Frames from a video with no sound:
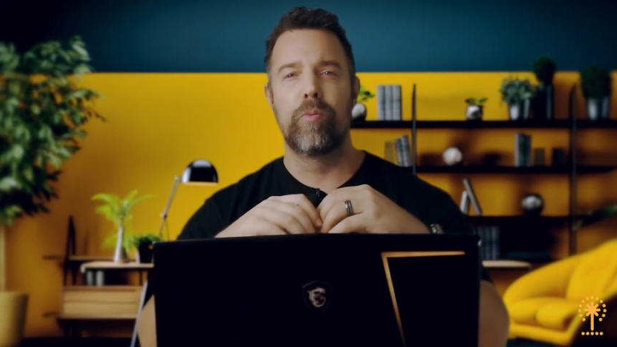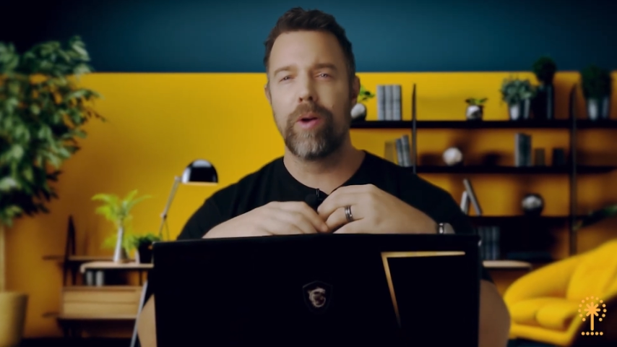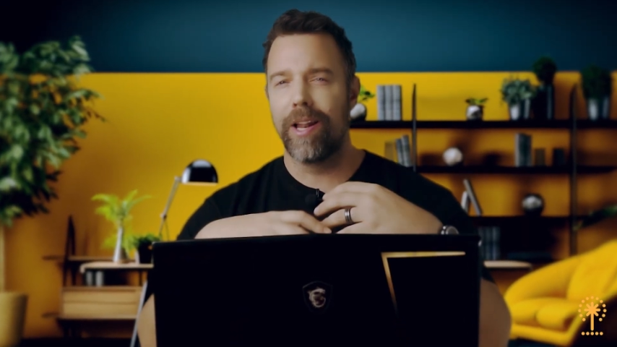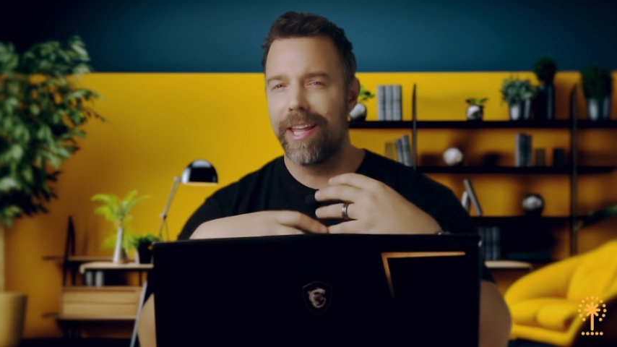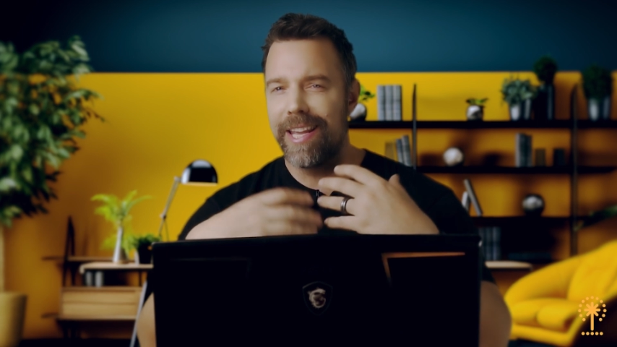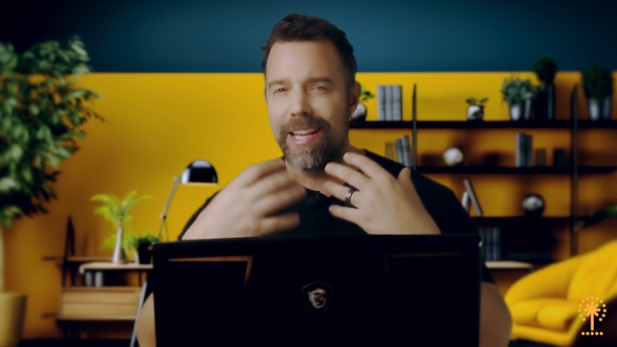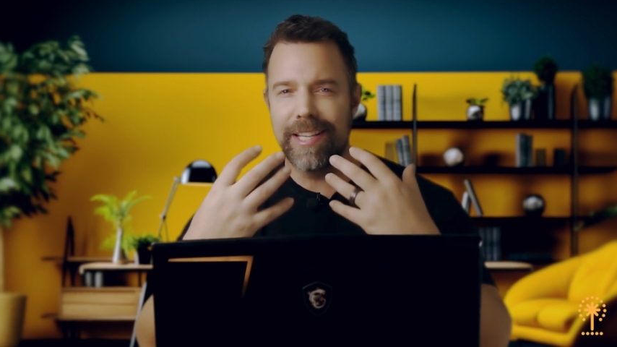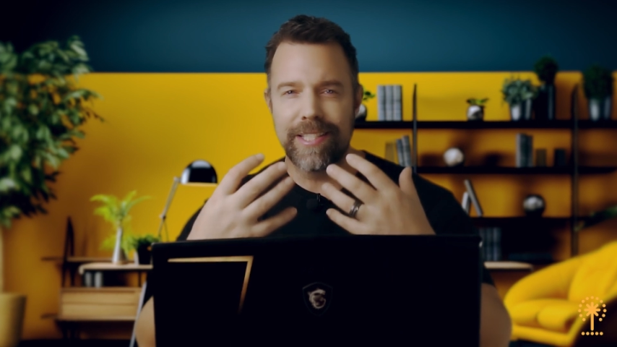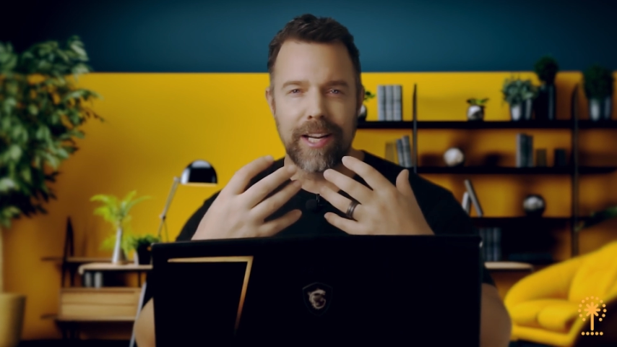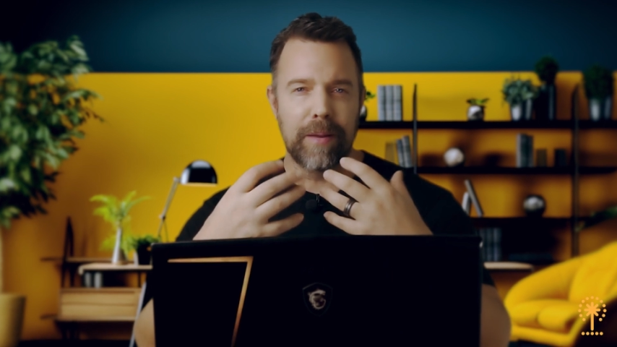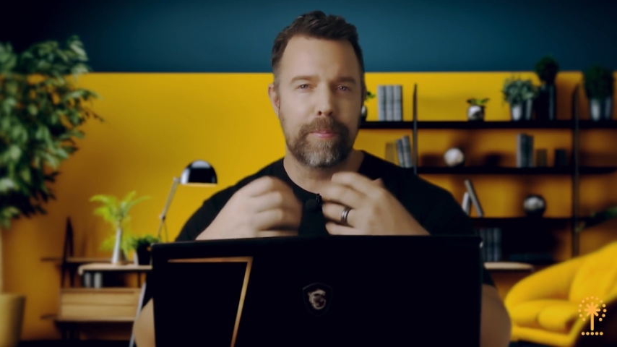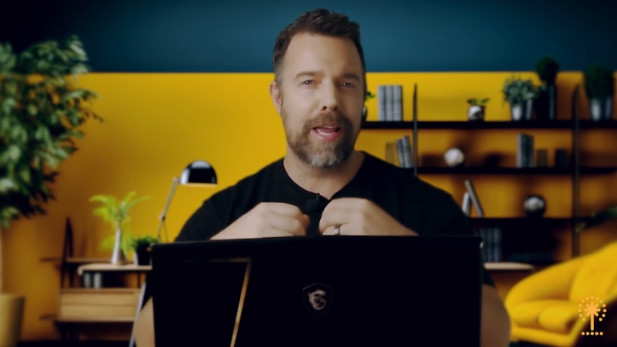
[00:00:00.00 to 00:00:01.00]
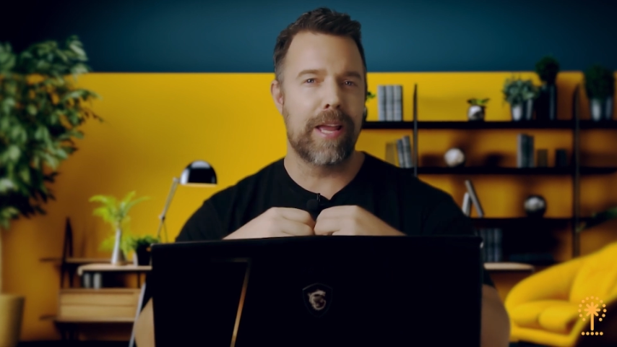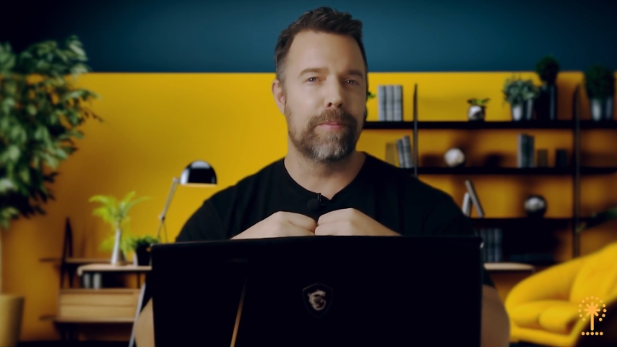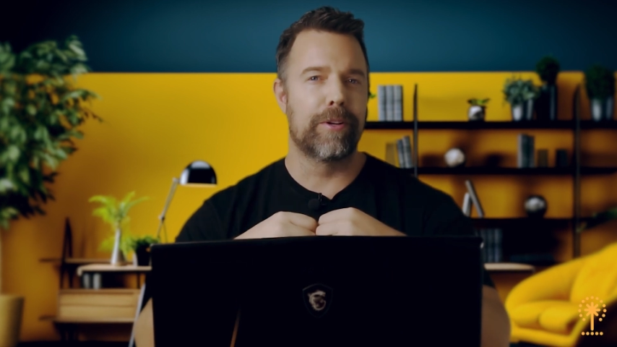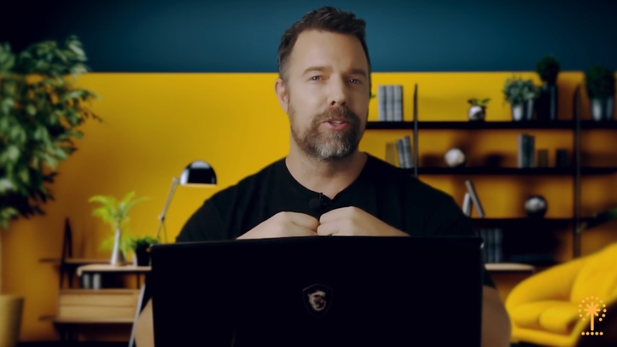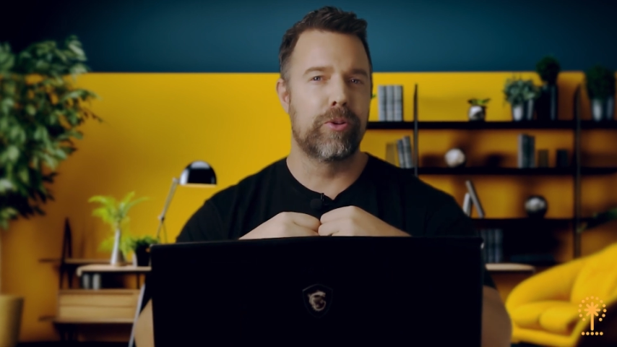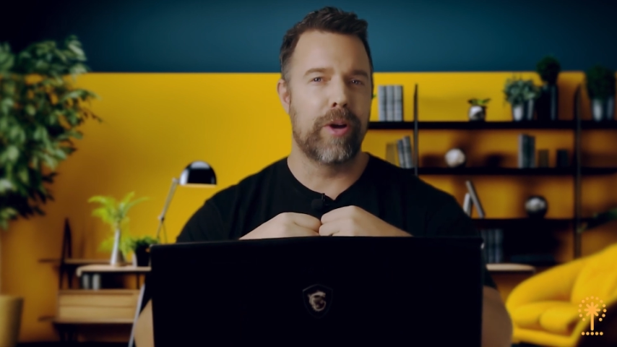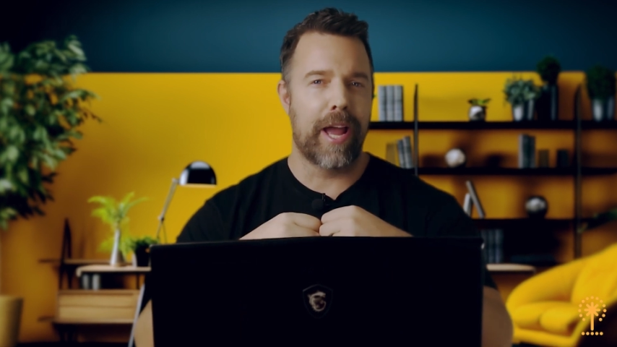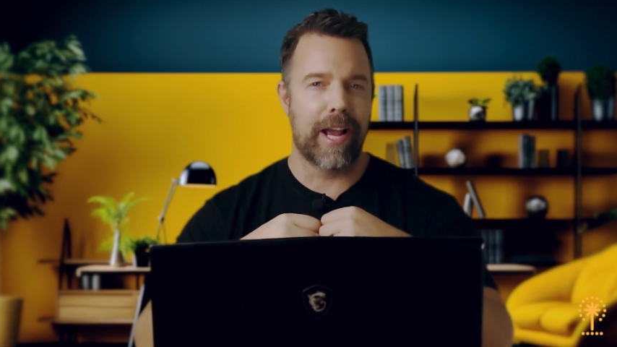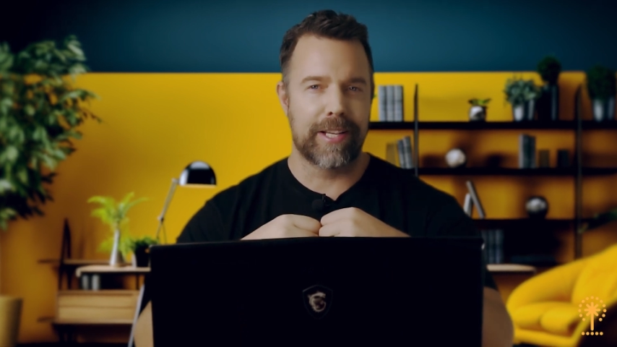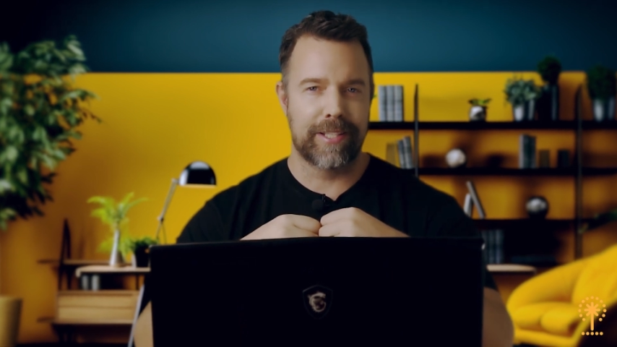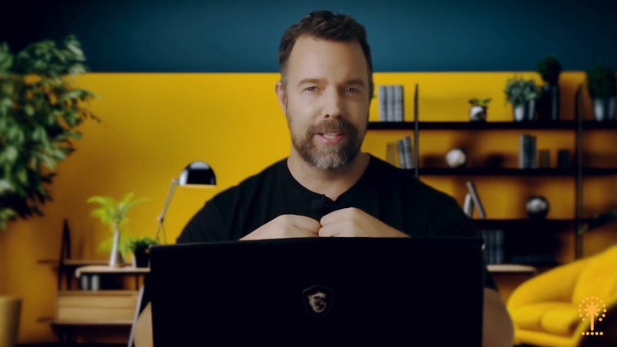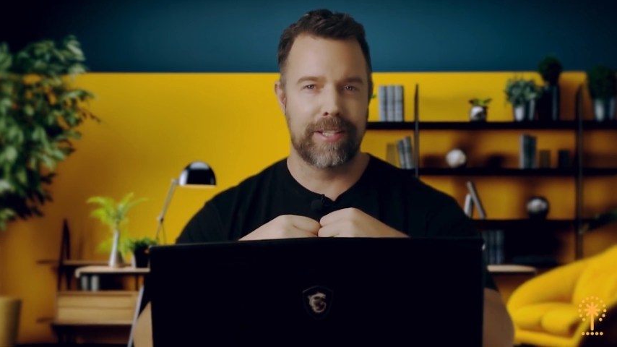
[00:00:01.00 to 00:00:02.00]
will easily be able to
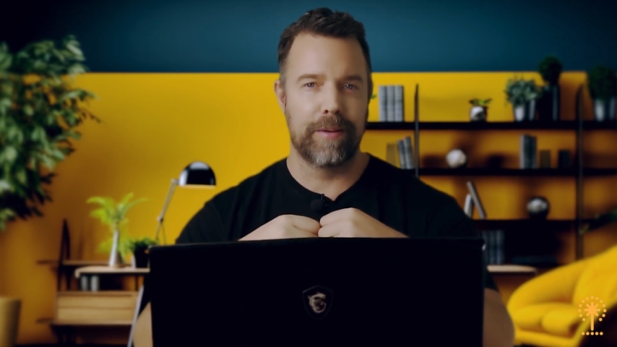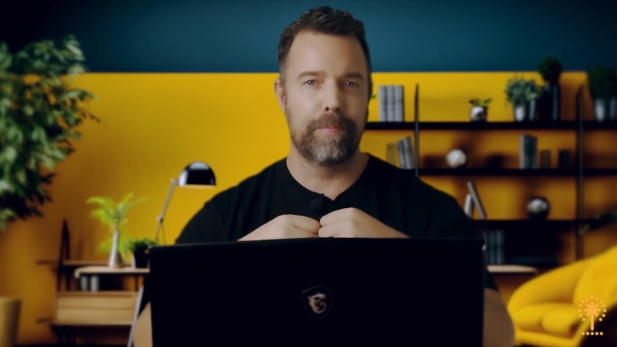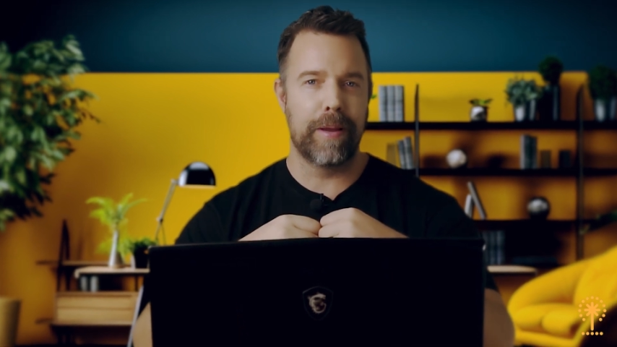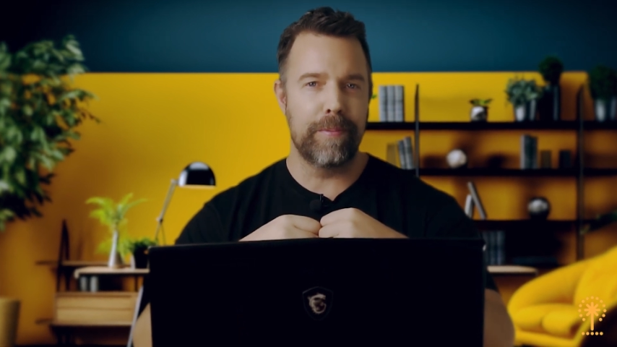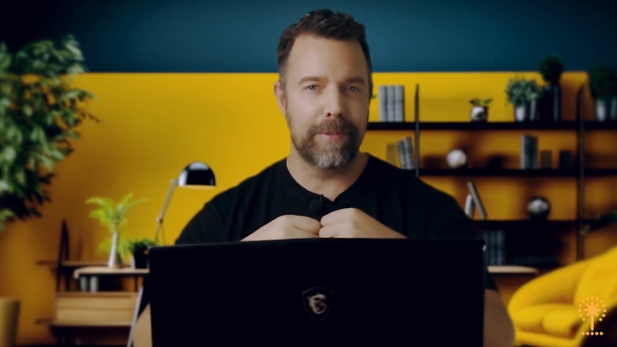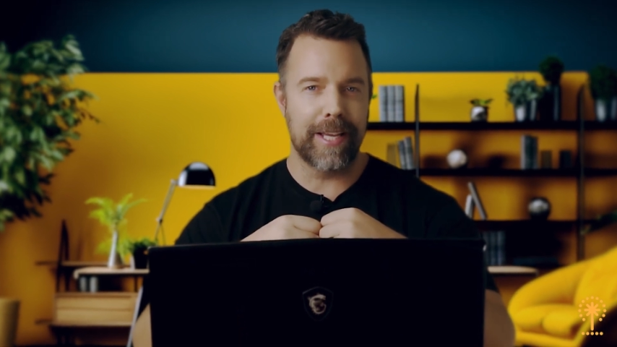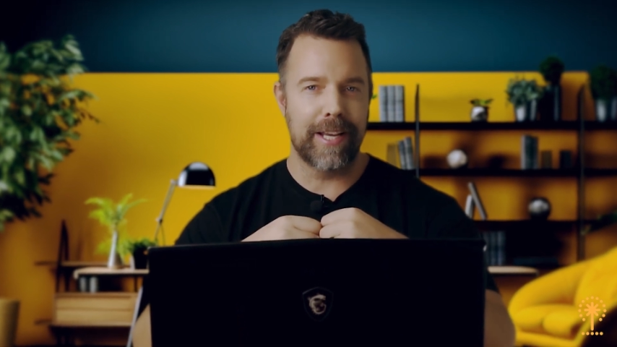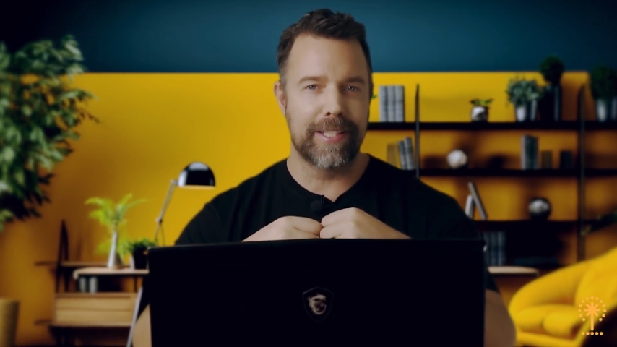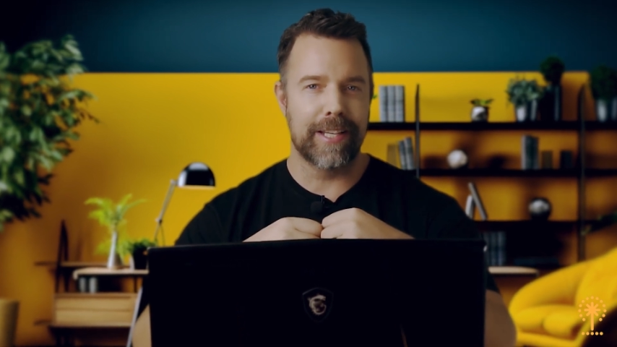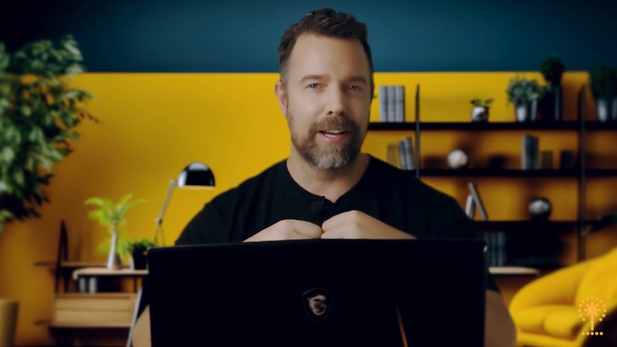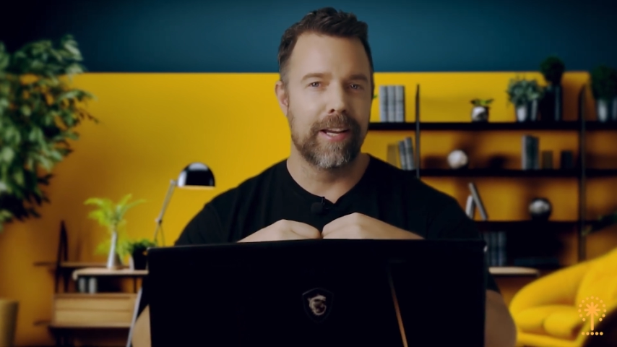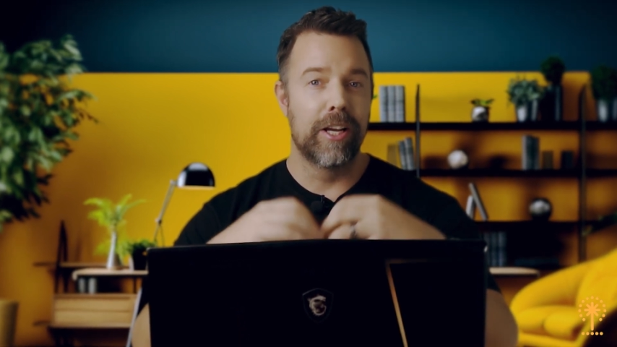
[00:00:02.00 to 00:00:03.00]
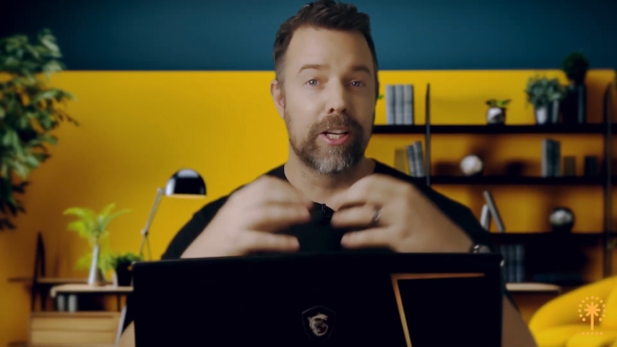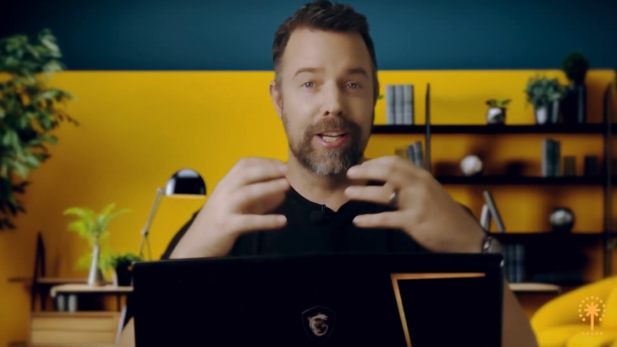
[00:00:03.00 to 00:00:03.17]
access the BIM data